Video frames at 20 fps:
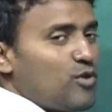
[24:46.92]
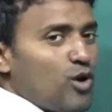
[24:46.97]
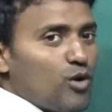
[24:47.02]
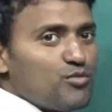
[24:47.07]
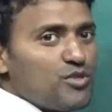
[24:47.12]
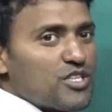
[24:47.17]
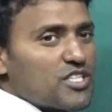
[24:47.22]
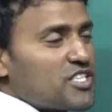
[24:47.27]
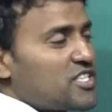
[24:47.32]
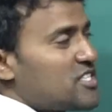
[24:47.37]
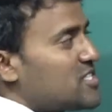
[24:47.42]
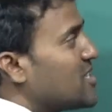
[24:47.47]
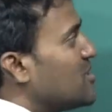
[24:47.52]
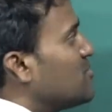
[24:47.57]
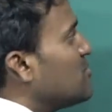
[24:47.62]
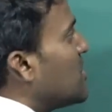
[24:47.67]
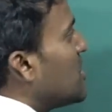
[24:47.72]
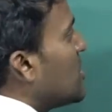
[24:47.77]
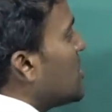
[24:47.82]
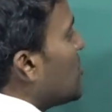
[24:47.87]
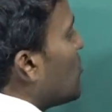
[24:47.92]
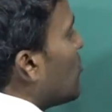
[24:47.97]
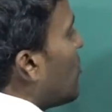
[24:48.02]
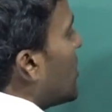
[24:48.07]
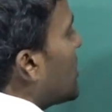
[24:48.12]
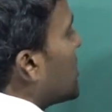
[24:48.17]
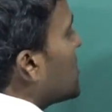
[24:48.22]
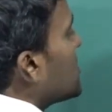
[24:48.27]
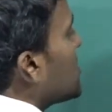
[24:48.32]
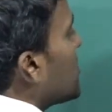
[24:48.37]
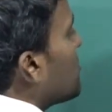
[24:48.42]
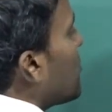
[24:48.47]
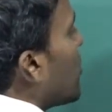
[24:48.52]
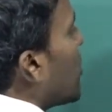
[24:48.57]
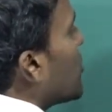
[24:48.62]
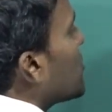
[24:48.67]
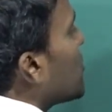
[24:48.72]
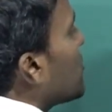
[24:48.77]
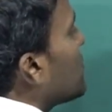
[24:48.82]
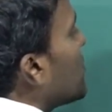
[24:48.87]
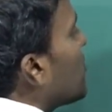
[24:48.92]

object is m. What is the path of